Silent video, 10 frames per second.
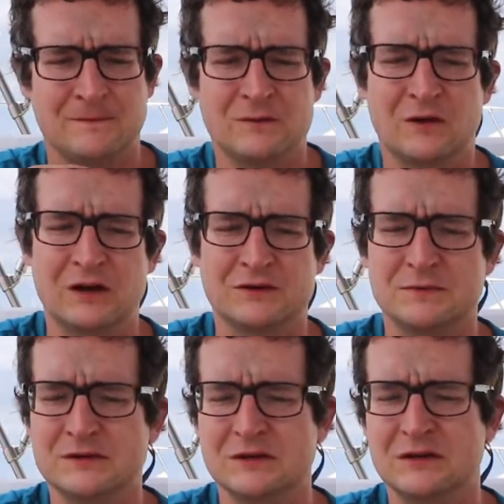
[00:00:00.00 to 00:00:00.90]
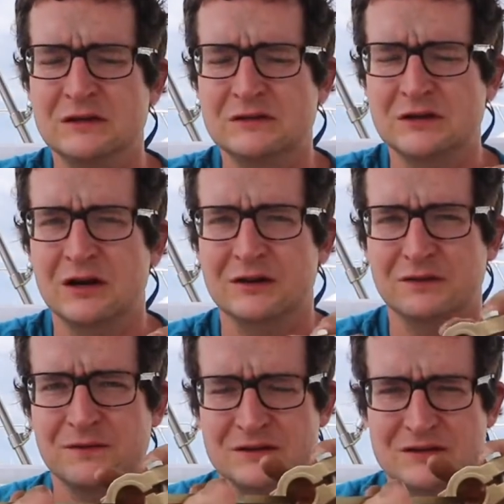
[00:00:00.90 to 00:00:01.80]
So I got this piece of key stock that
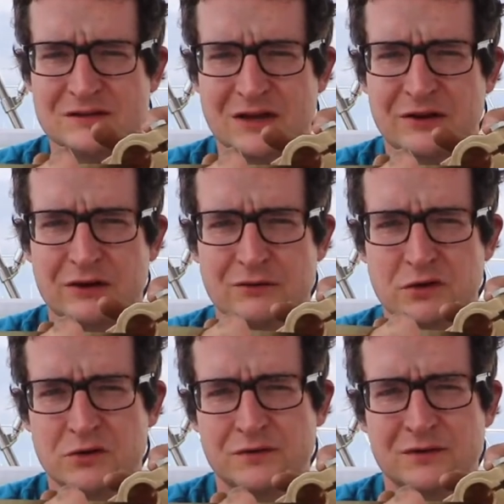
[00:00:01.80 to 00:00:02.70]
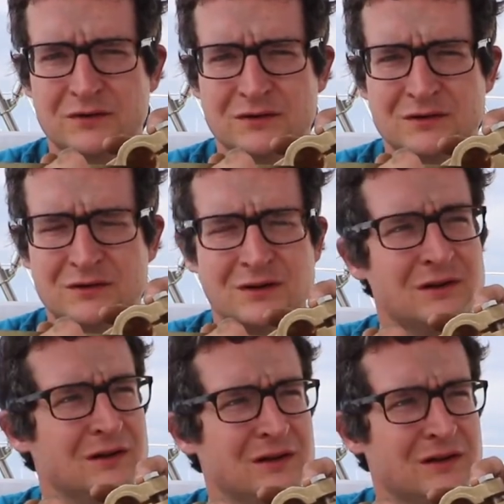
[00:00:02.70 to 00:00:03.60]
fits inside that groove.
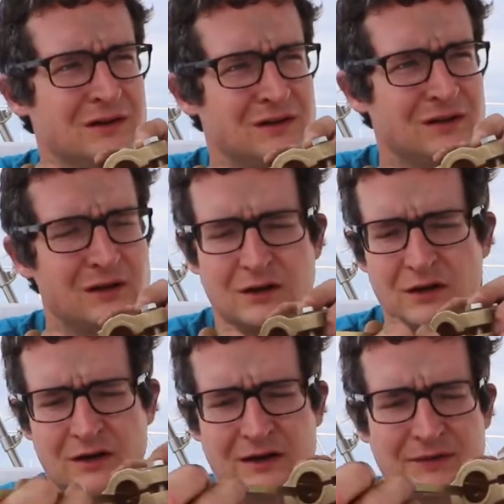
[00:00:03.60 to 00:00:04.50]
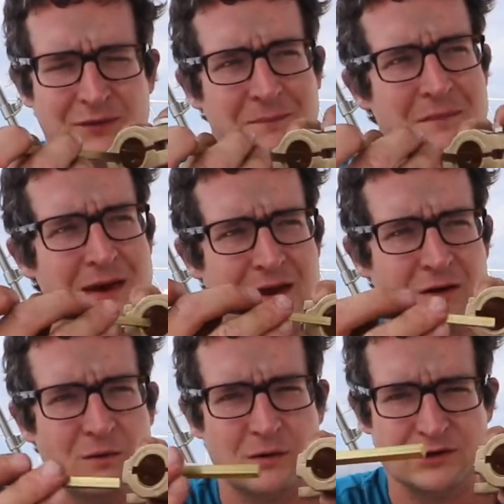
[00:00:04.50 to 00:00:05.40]
Then I'm going to have to make a
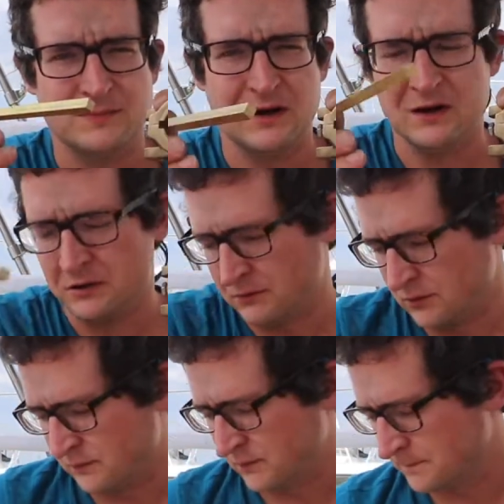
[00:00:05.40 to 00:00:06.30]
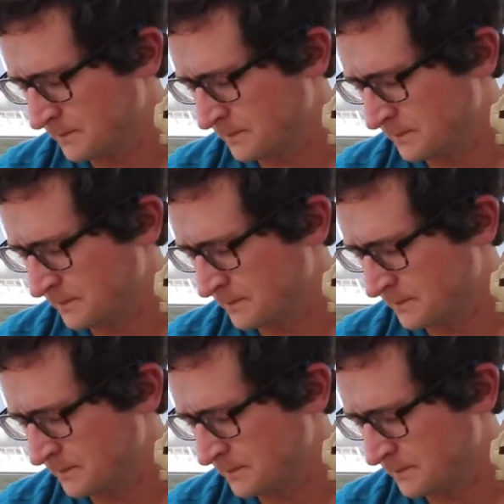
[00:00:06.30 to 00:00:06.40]
corresponding groove